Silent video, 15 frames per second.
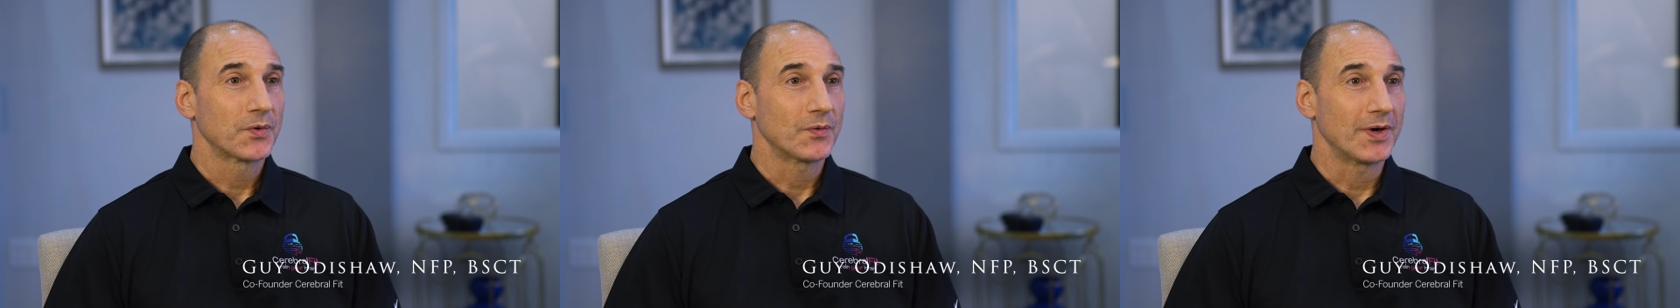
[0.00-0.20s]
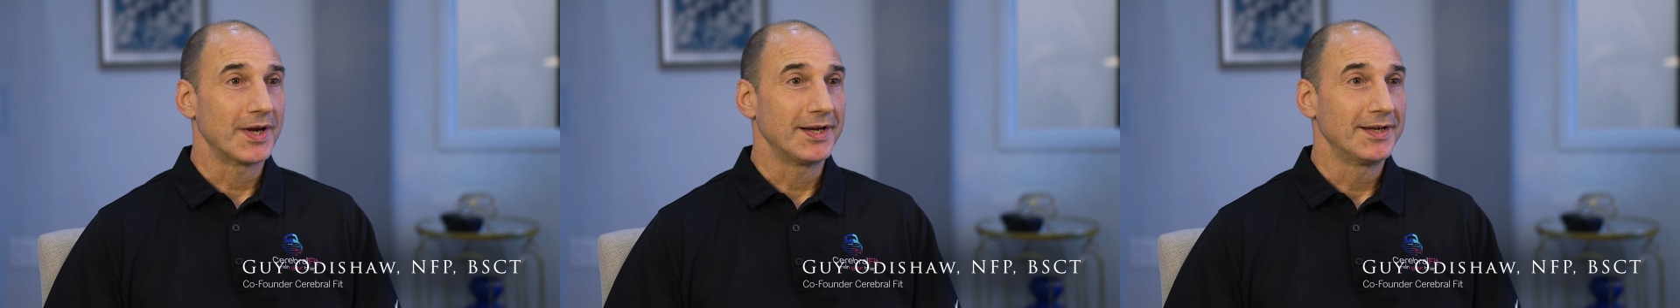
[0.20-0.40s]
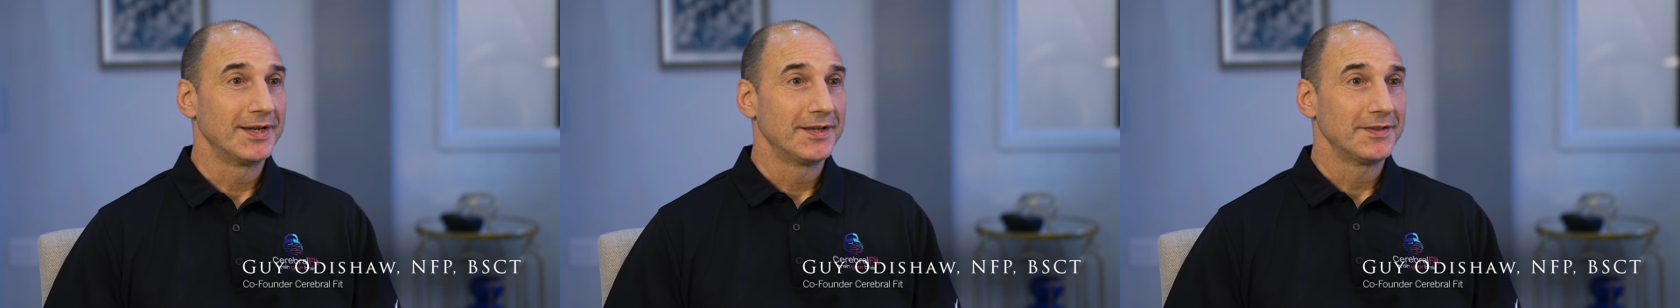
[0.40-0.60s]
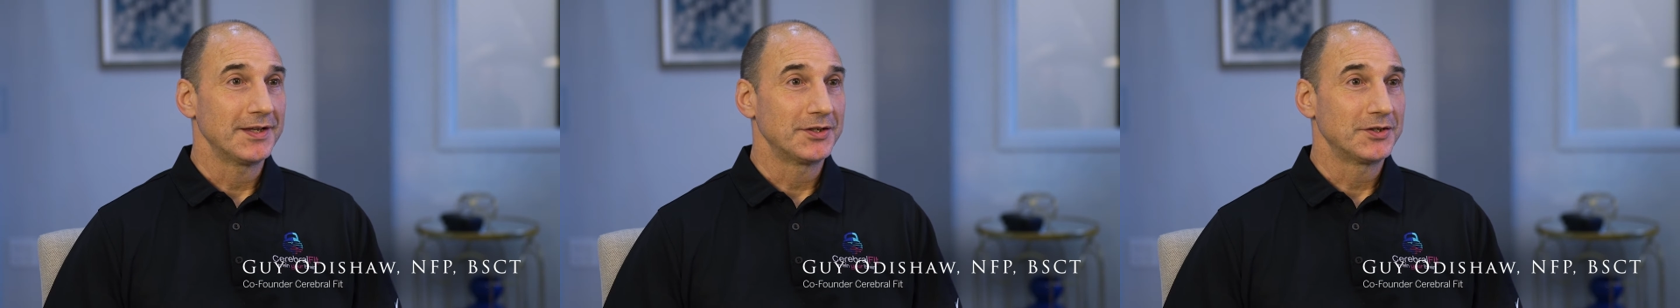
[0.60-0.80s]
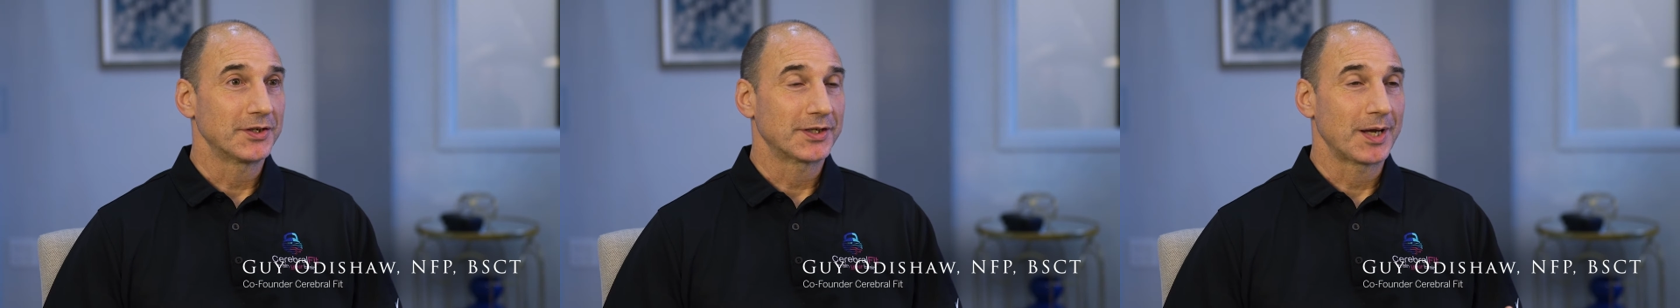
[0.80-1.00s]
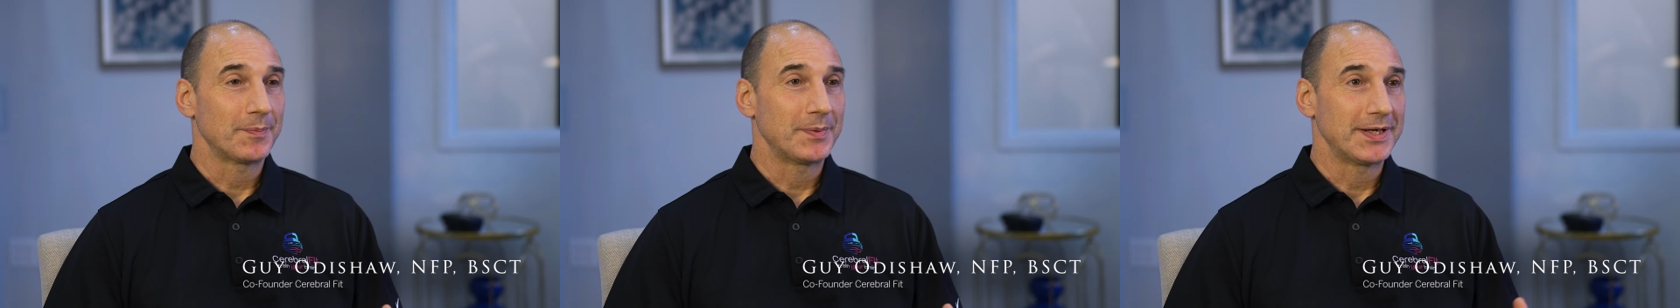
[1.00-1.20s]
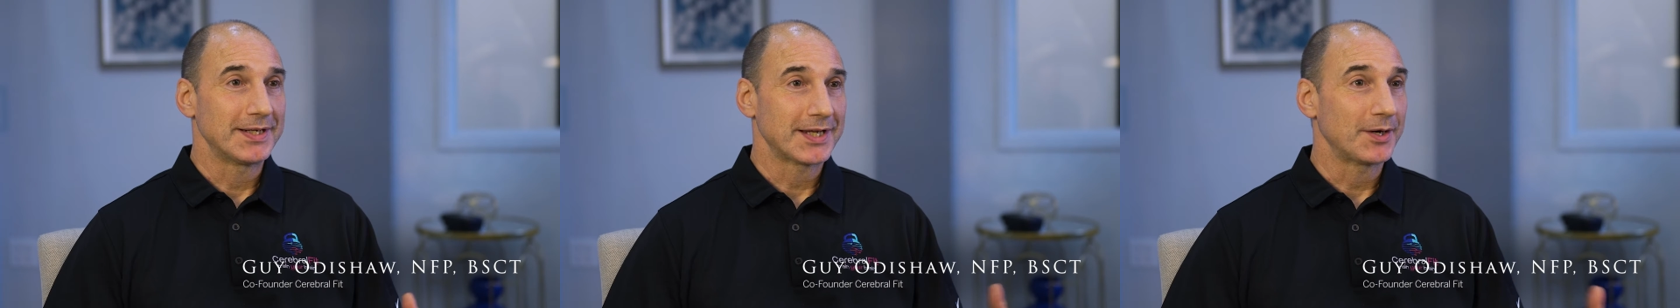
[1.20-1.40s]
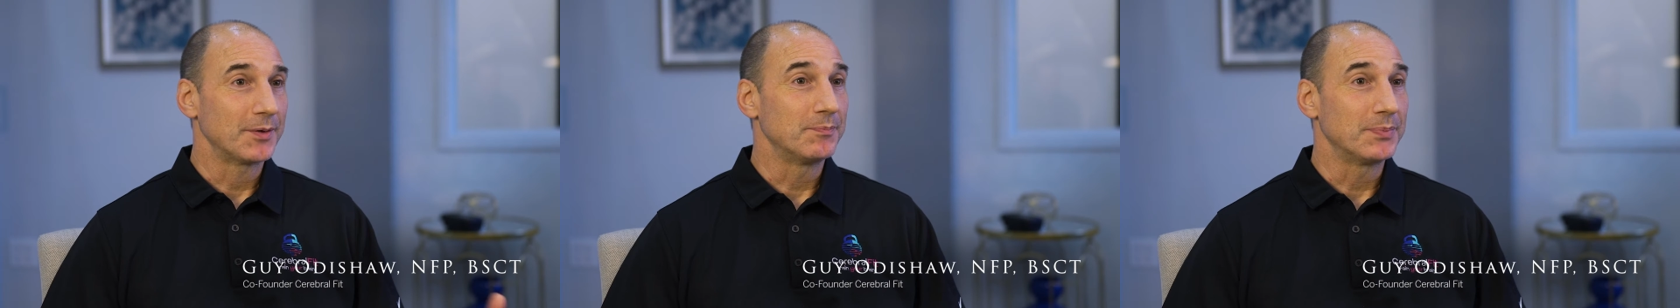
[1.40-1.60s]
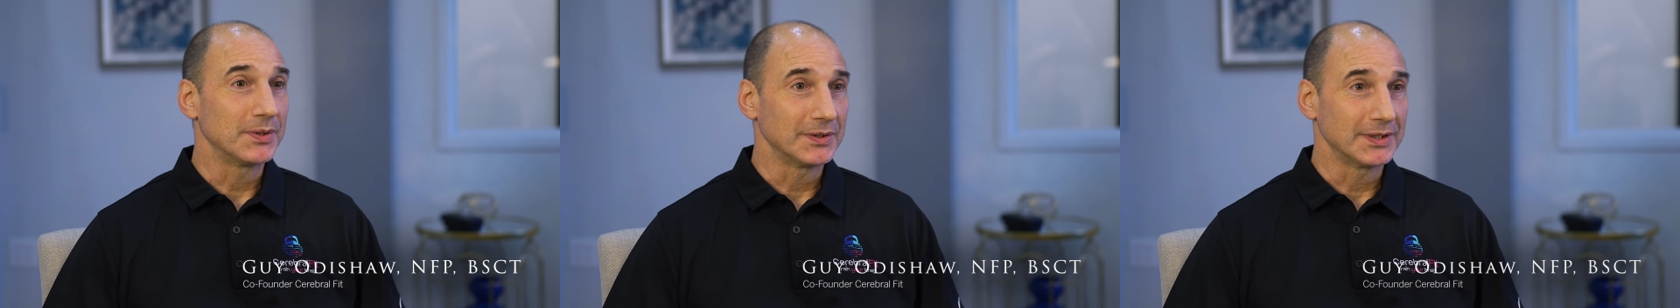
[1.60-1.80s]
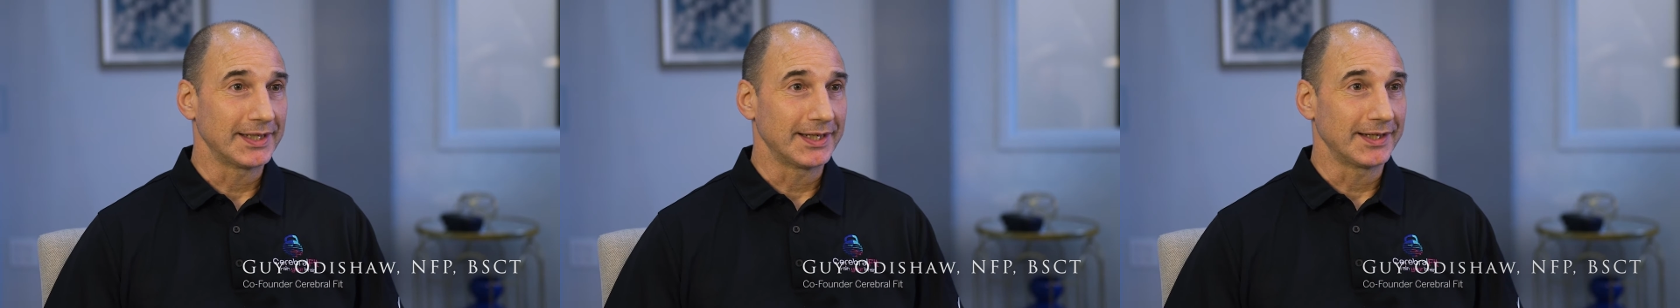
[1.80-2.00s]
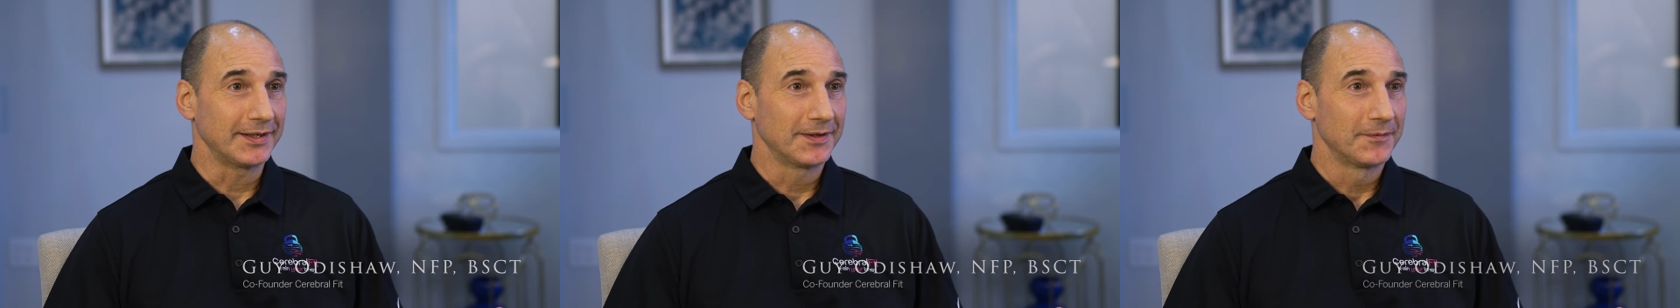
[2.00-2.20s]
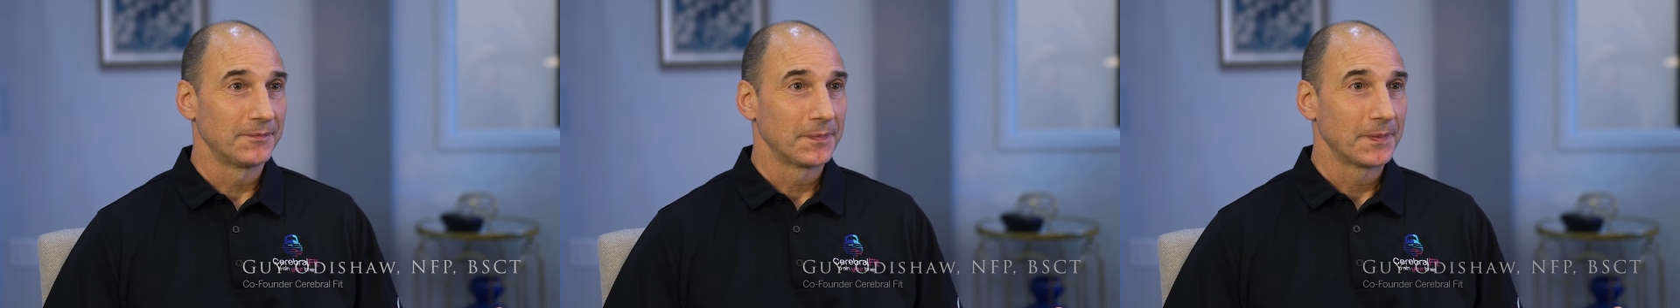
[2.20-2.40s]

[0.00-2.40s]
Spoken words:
right, that took up an entire building,